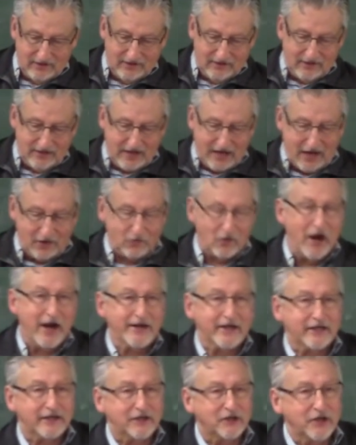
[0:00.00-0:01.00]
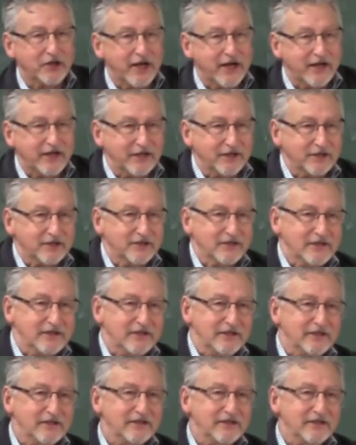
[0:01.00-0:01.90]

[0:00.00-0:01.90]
the ironic Canadian,